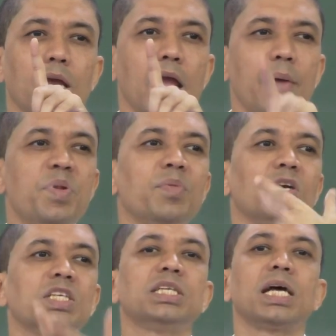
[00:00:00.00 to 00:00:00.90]

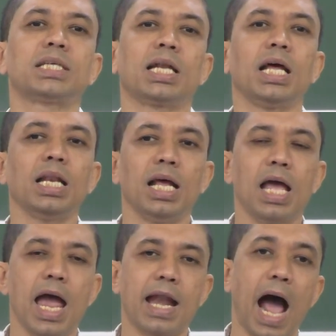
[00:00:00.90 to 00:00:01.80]
everybody is rational
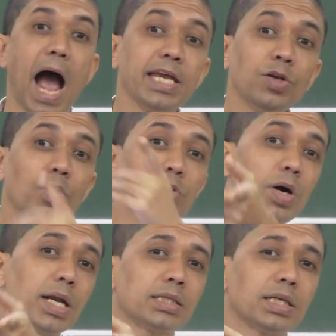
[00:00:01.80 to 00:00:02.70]
and I know you
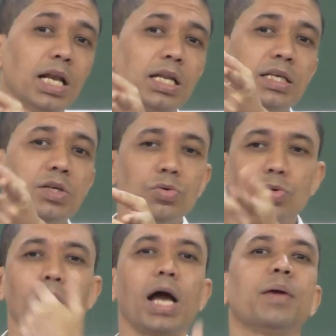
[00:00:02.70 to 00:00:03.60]
are rational, you
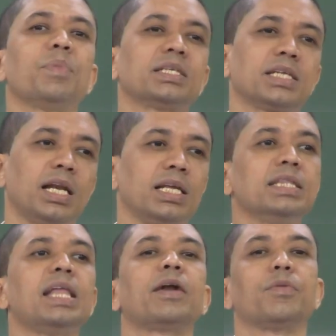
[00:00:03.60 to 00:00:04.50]
know I am rational
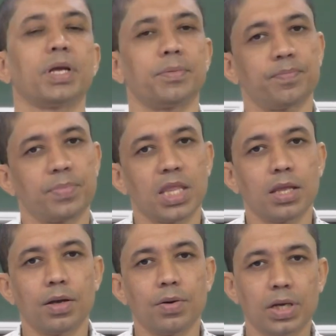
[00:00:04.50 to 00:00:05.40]
in that way.
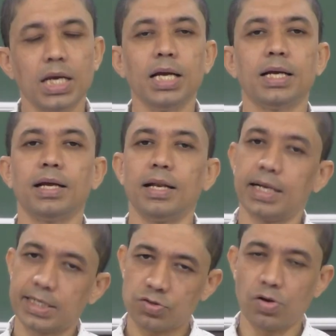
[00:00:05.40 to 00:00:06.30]
Okay?
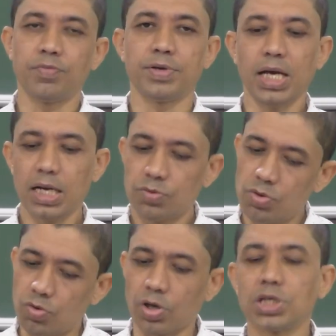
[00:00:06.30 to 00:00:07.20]
Let us stop here, we
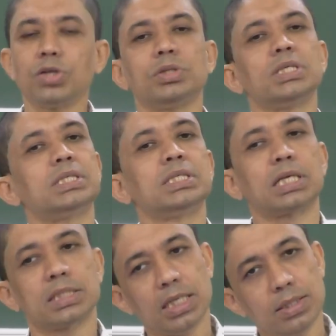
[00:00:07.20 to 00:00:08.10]
will continue this
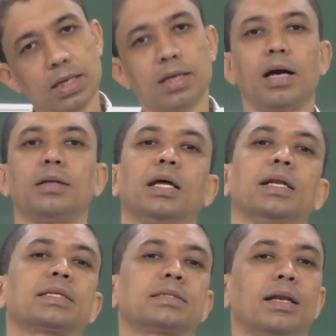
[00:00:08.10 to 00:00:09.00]
discussion in the
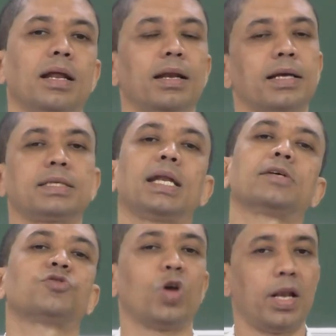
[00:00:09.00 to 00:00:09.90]
next lecture
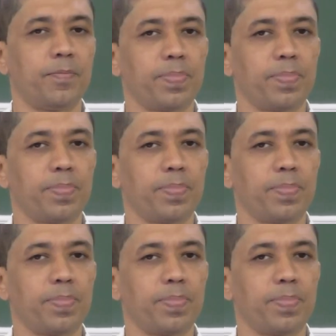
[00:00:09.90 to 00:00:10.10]
as well.